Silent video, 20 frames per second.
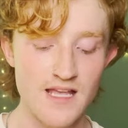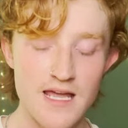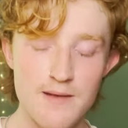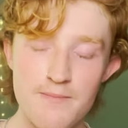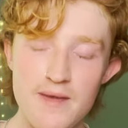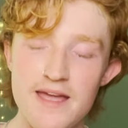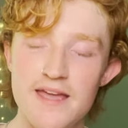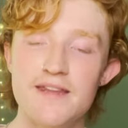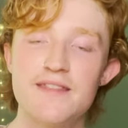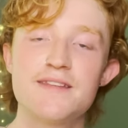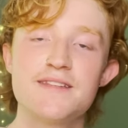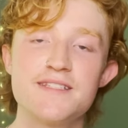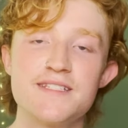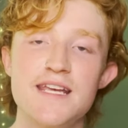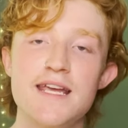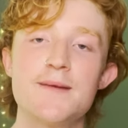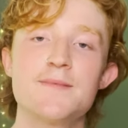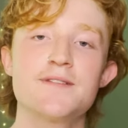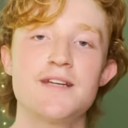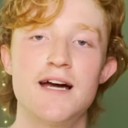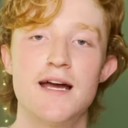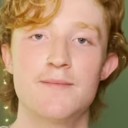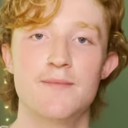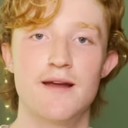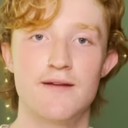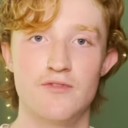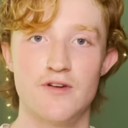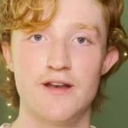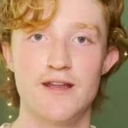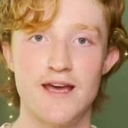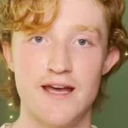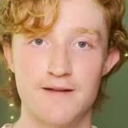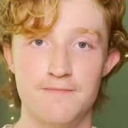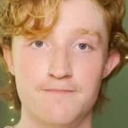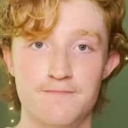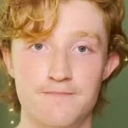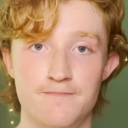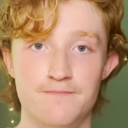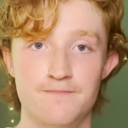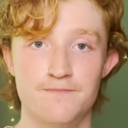and make it at the same time every day.
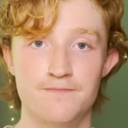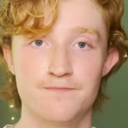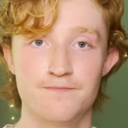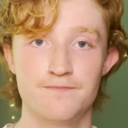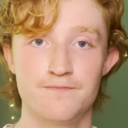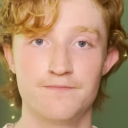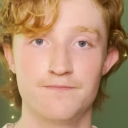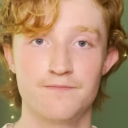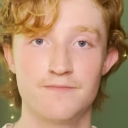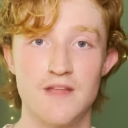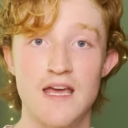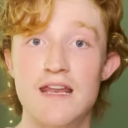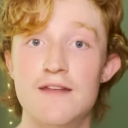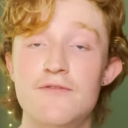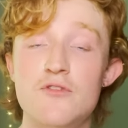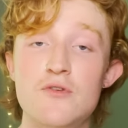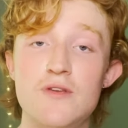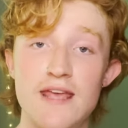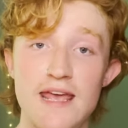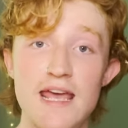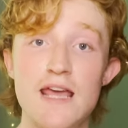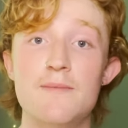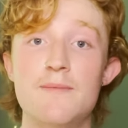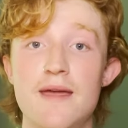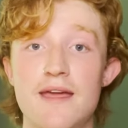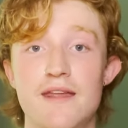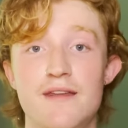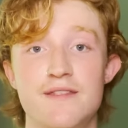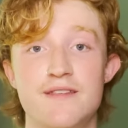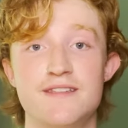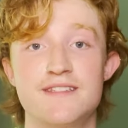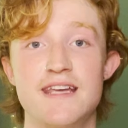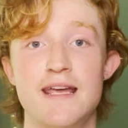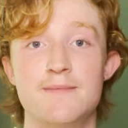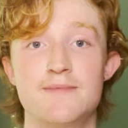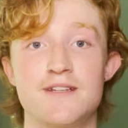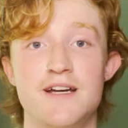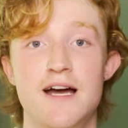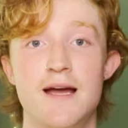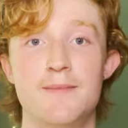And if you can't make it at the
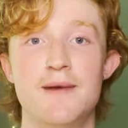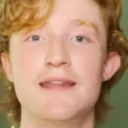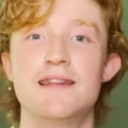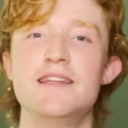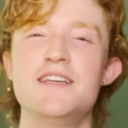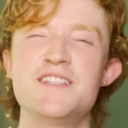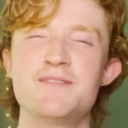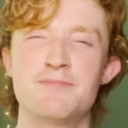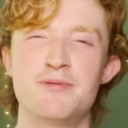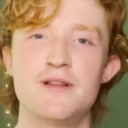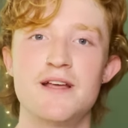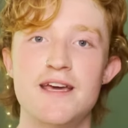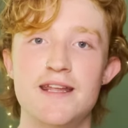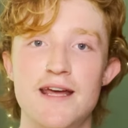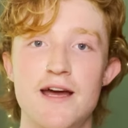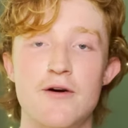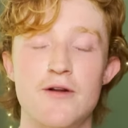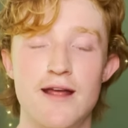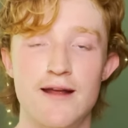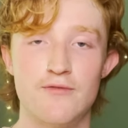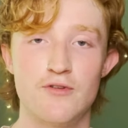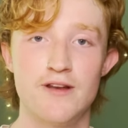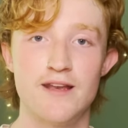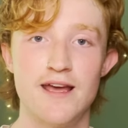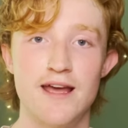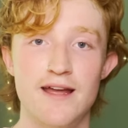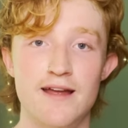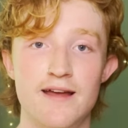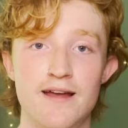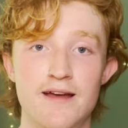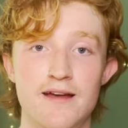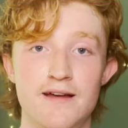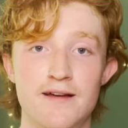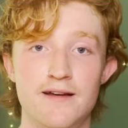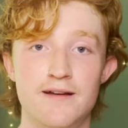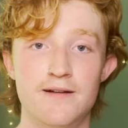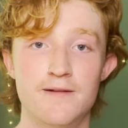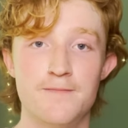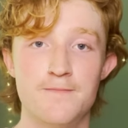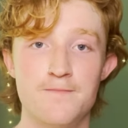same time, at least plan out every day
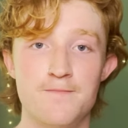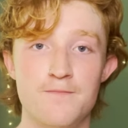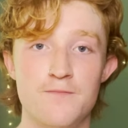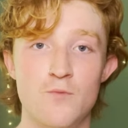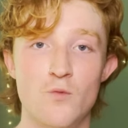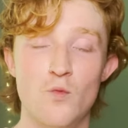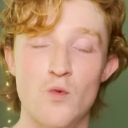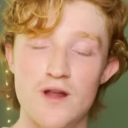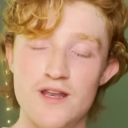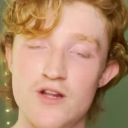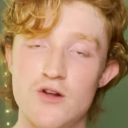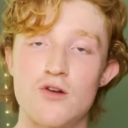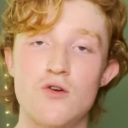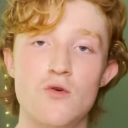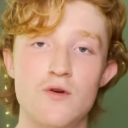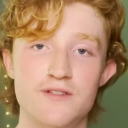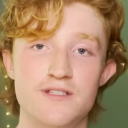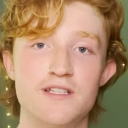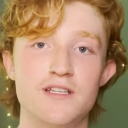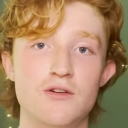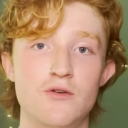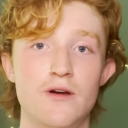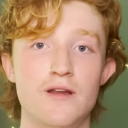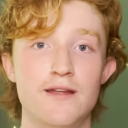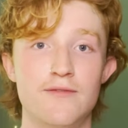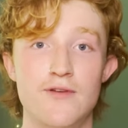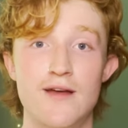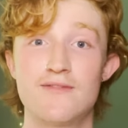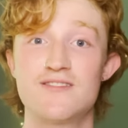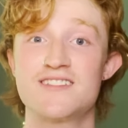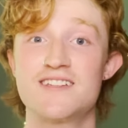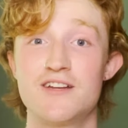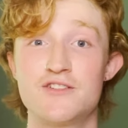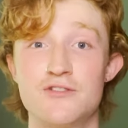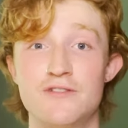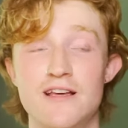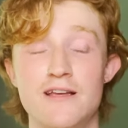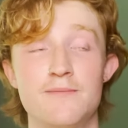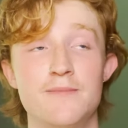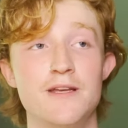when you're going to do it. If you have a
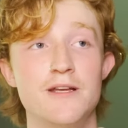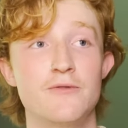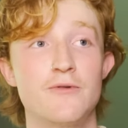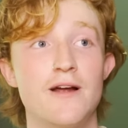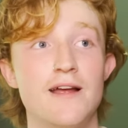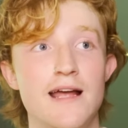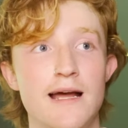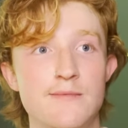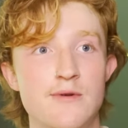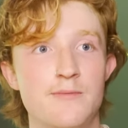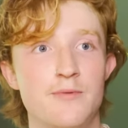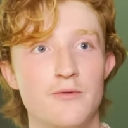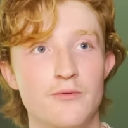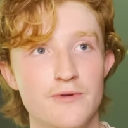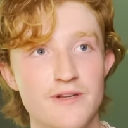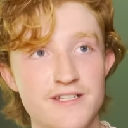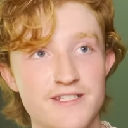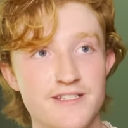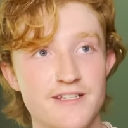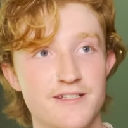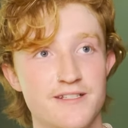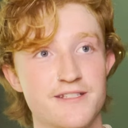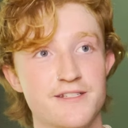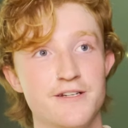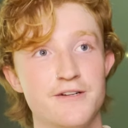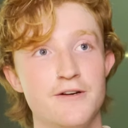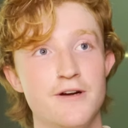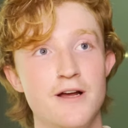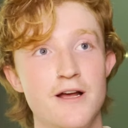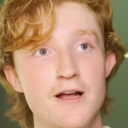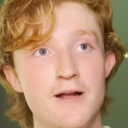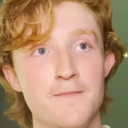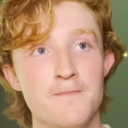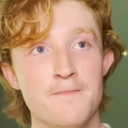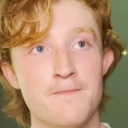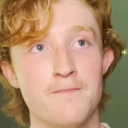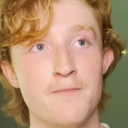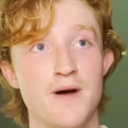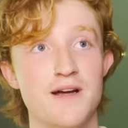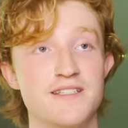schedule like me, right? I'm a barista, so
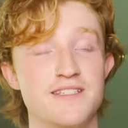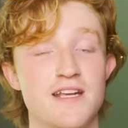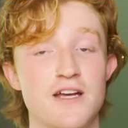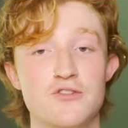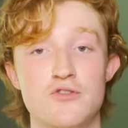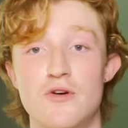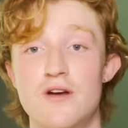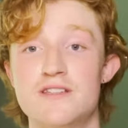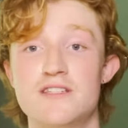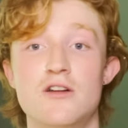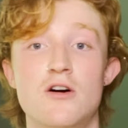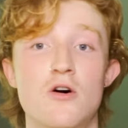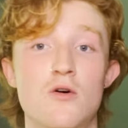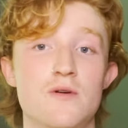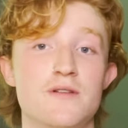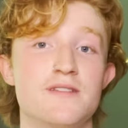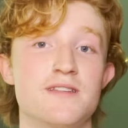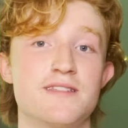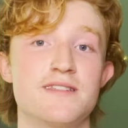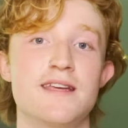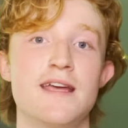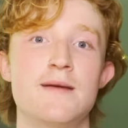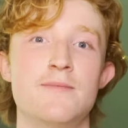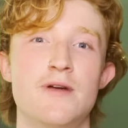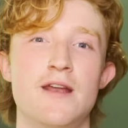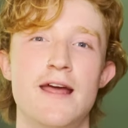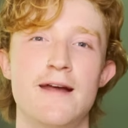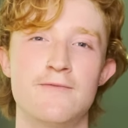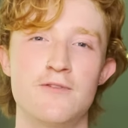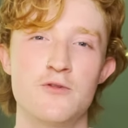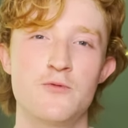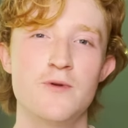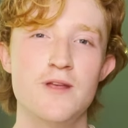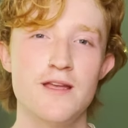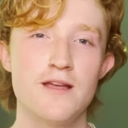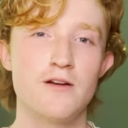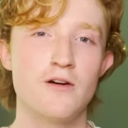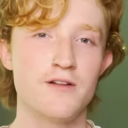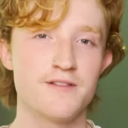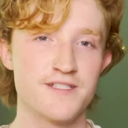my schedule isn't always the same, but every
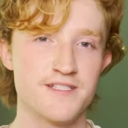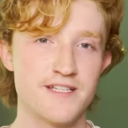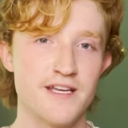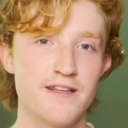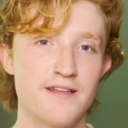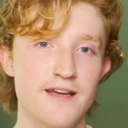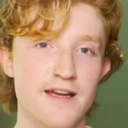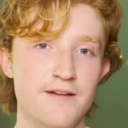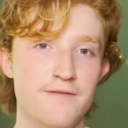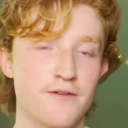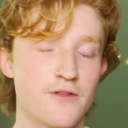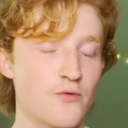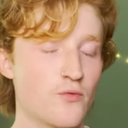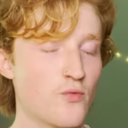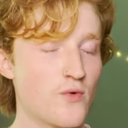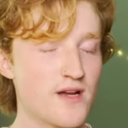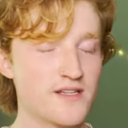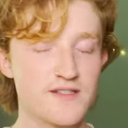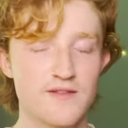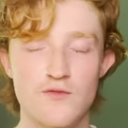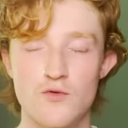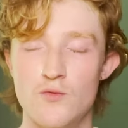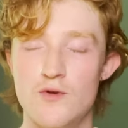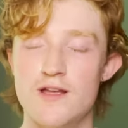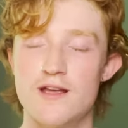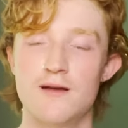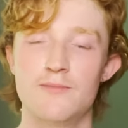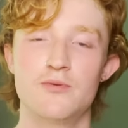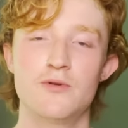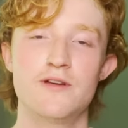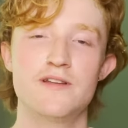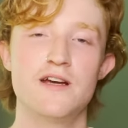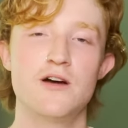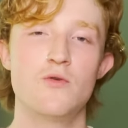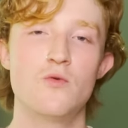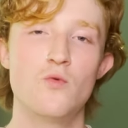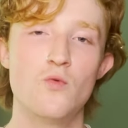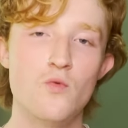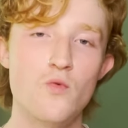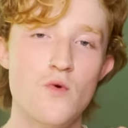week on Sunday, for the rest of the week, I plan
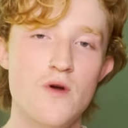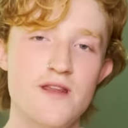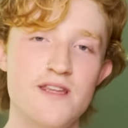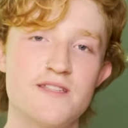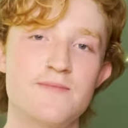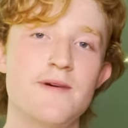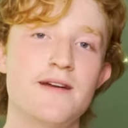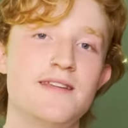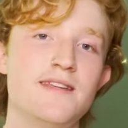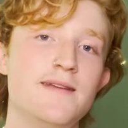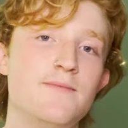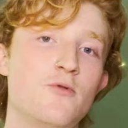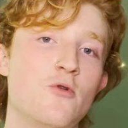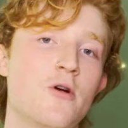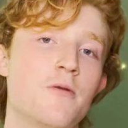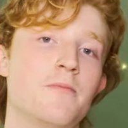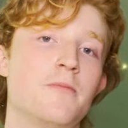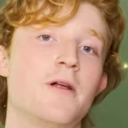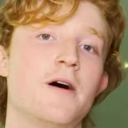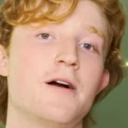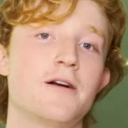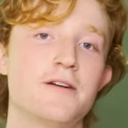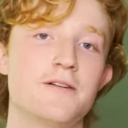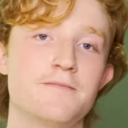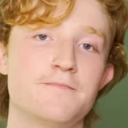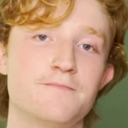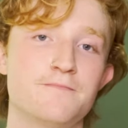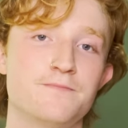out when is my deep work block,